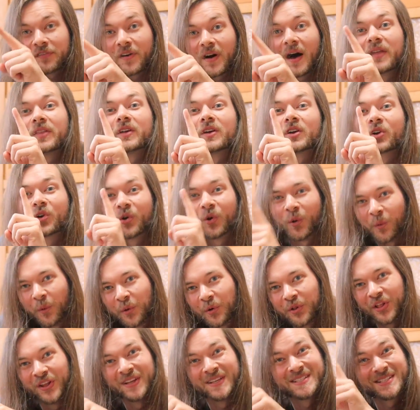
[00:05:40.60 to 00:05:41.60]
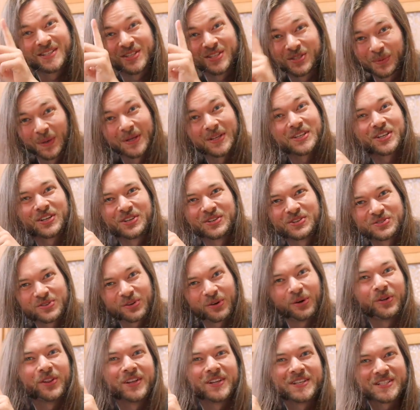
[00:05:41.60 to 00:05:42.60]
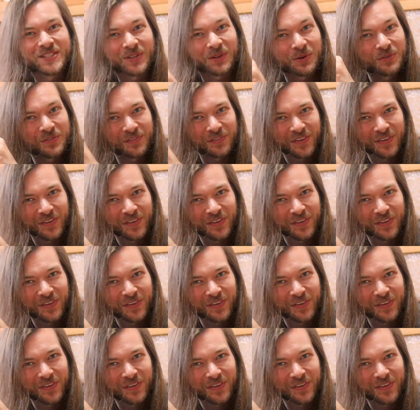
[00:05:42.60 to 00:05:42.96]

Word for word: far the coolest Switch controller so